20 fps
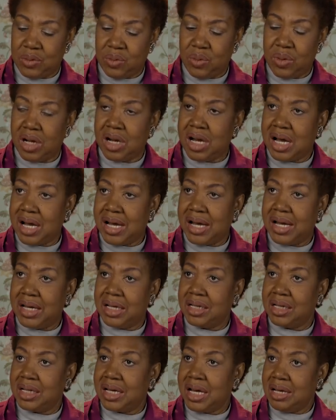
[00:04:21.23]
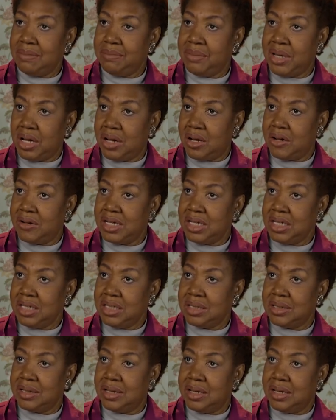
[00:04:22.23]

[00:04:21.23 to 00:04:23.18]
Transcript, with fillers: where I got married